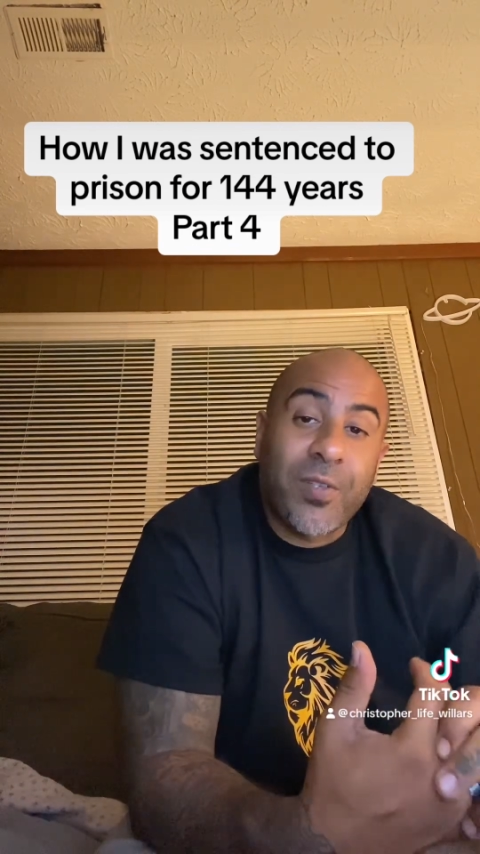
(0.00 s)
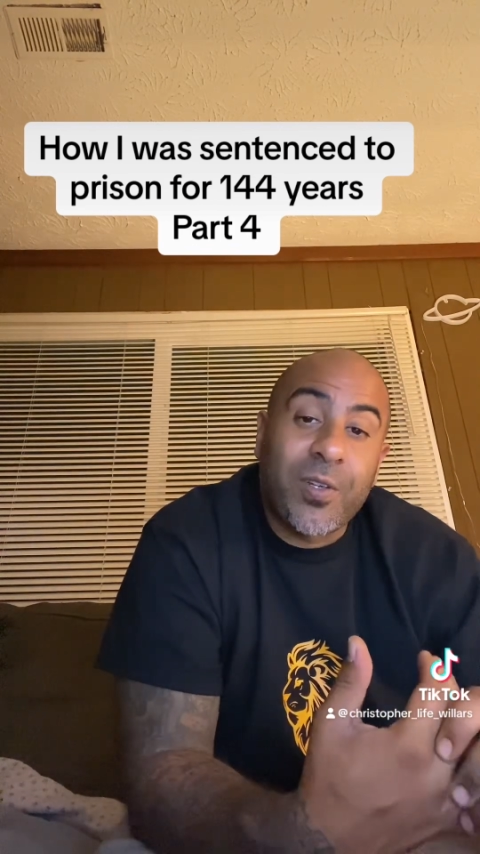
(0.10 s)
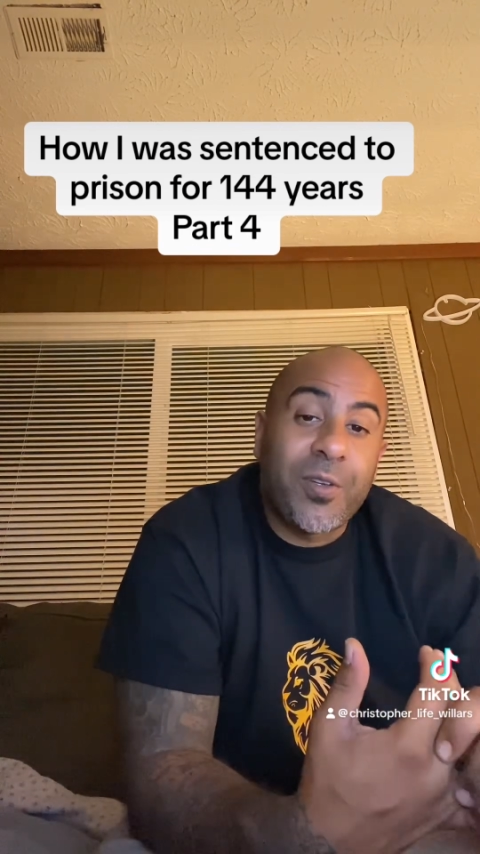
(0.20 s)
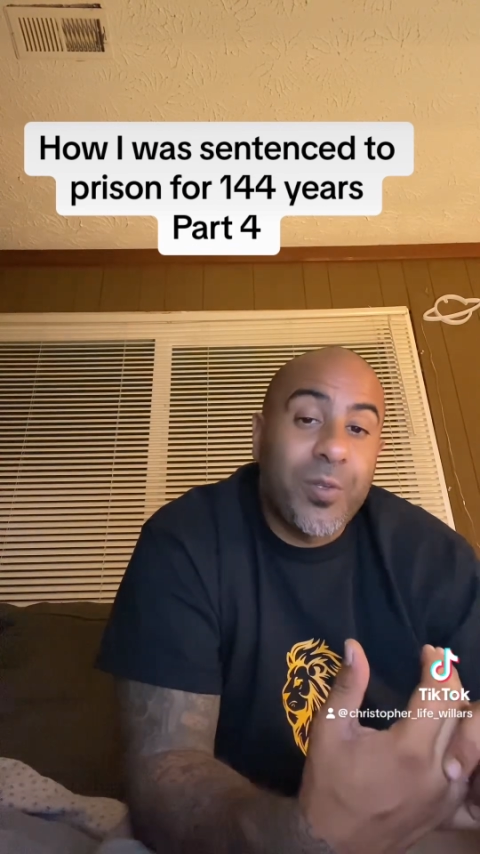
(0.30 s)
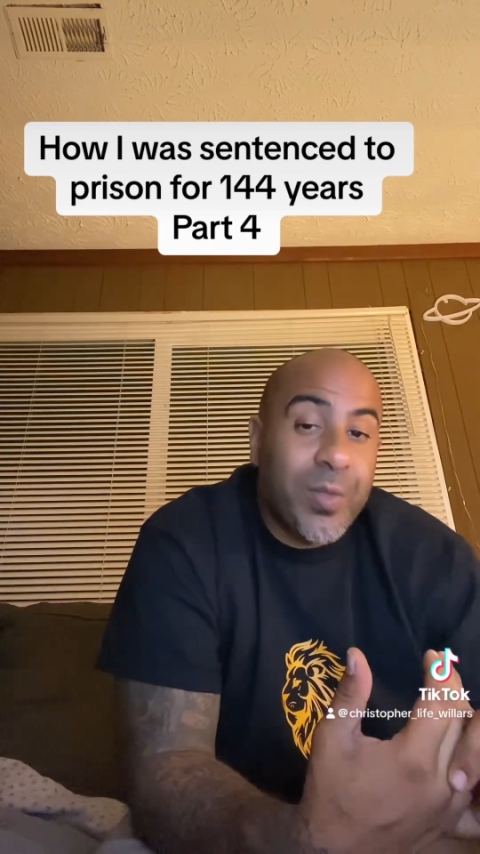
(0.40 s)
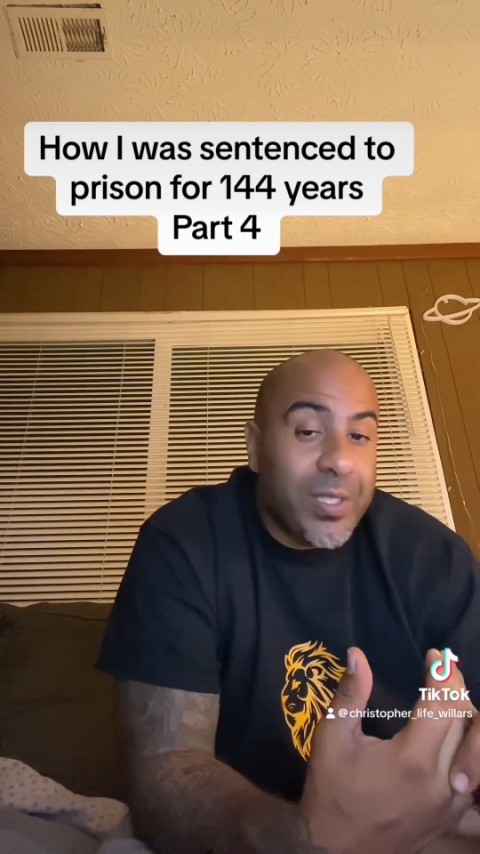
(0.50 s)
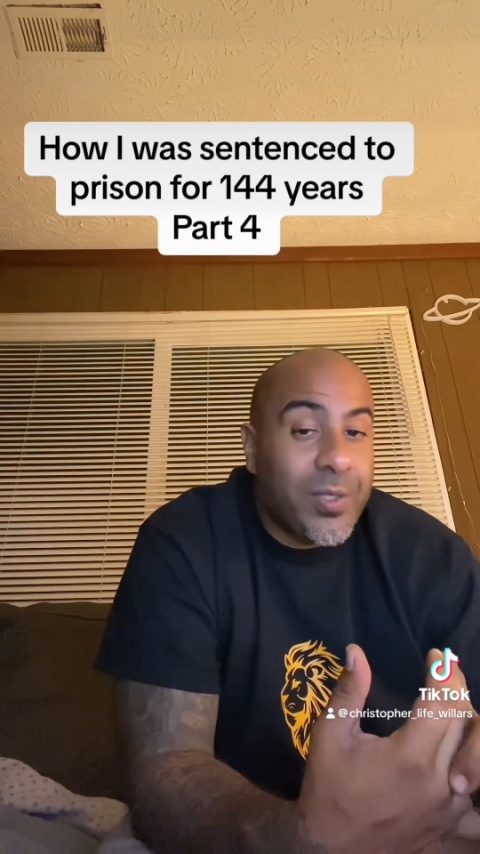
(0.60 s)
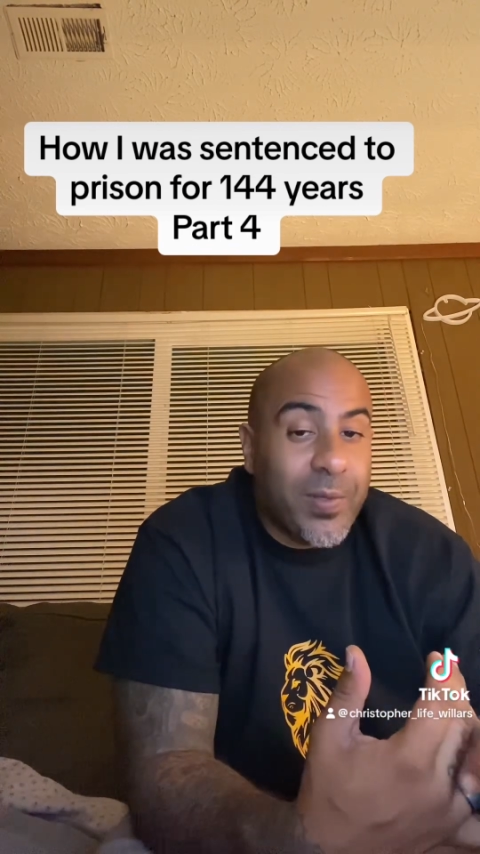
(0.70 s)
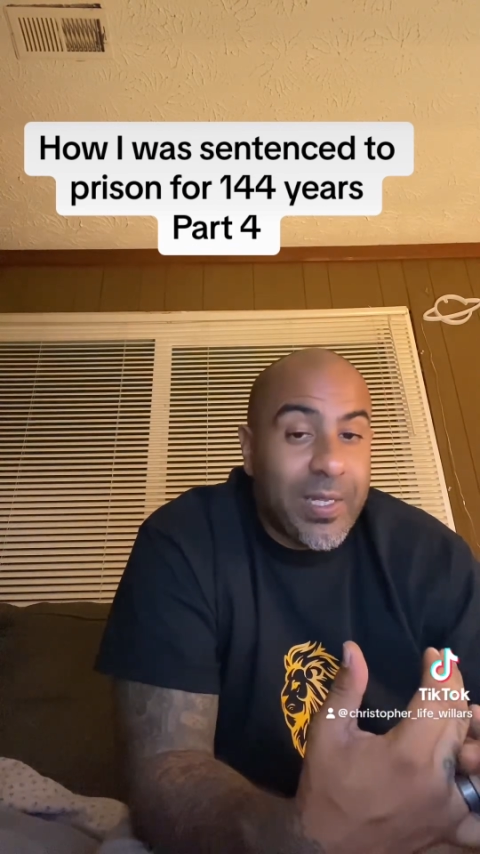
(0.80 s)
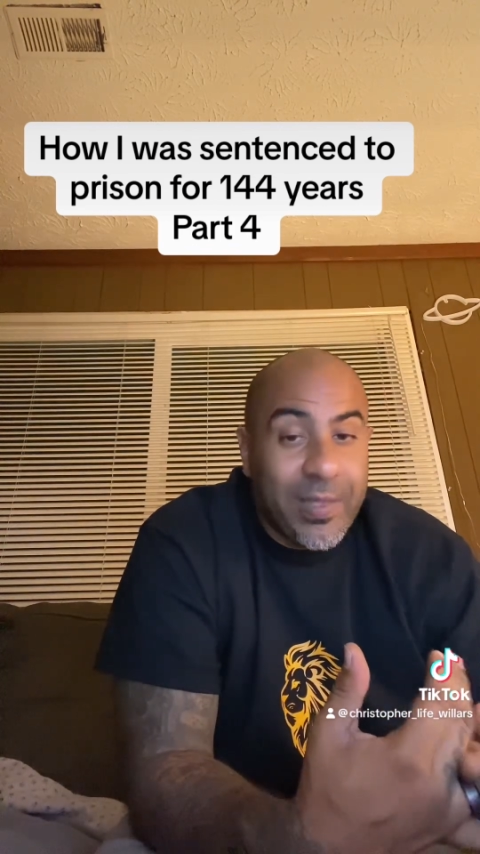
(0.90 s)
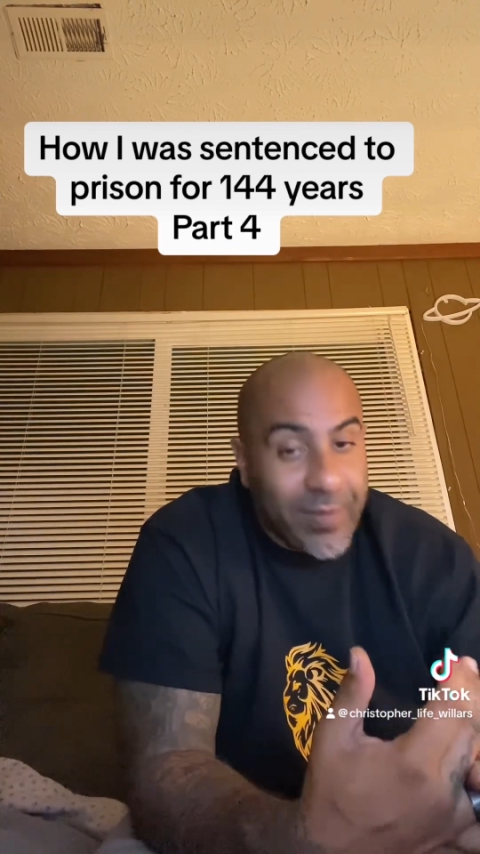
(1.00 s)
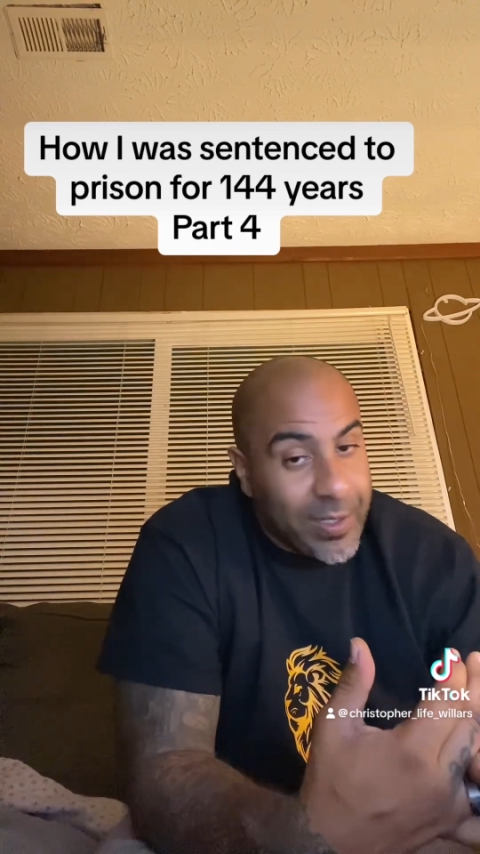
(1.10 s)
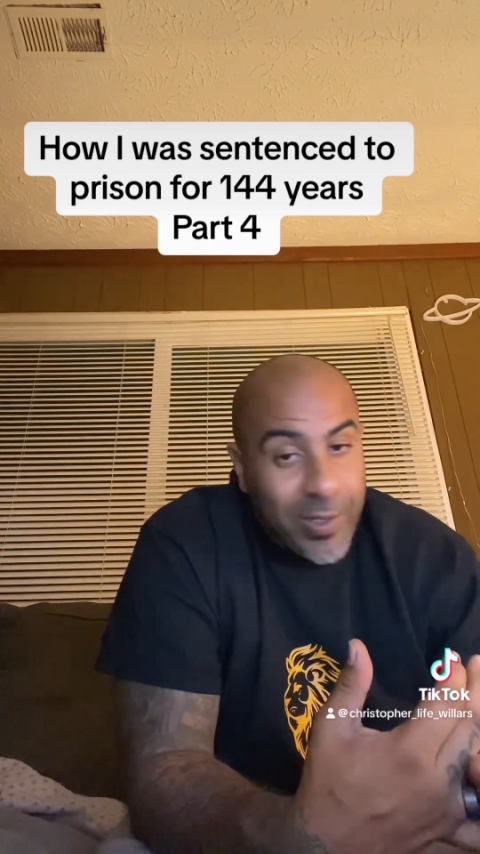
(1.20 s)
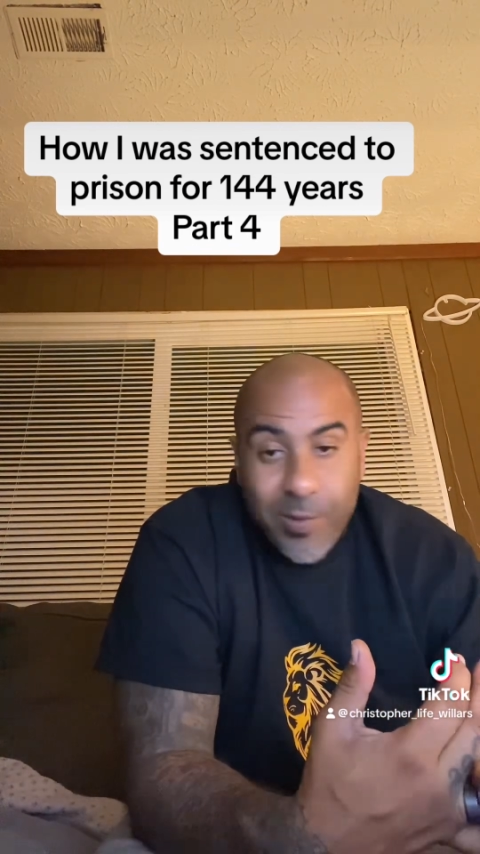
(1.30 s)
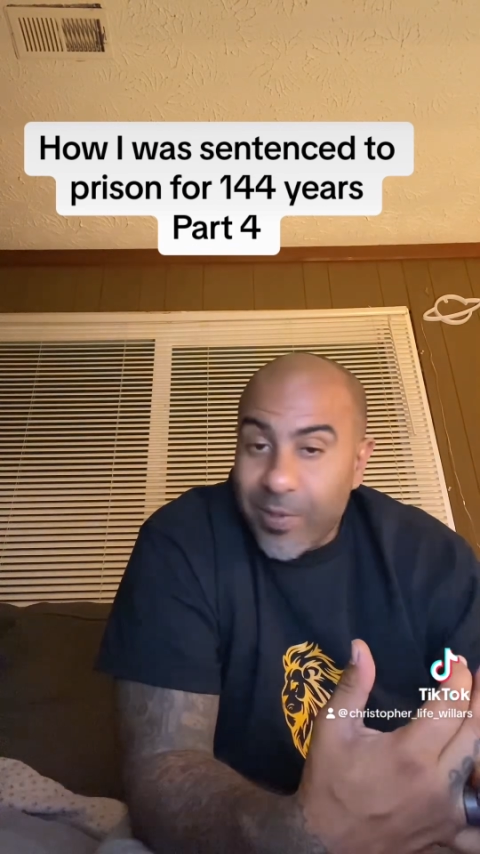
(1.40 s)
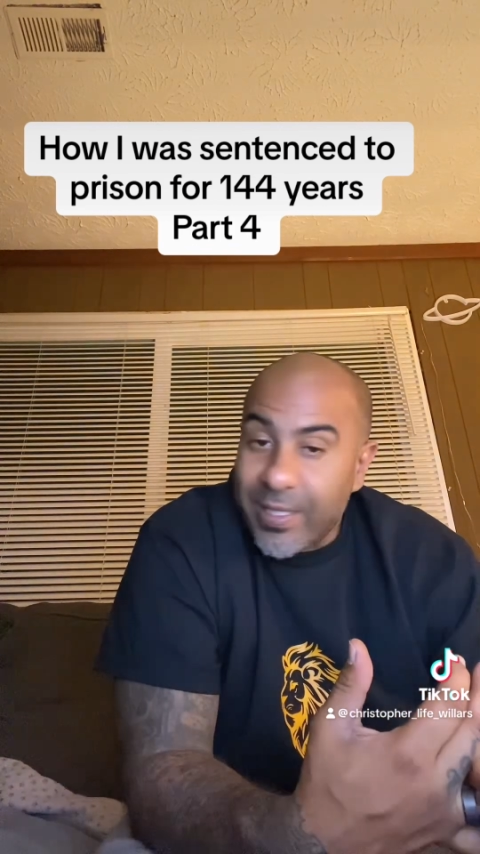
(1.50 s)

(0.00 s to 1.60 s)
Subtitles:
turn you into a living ghost.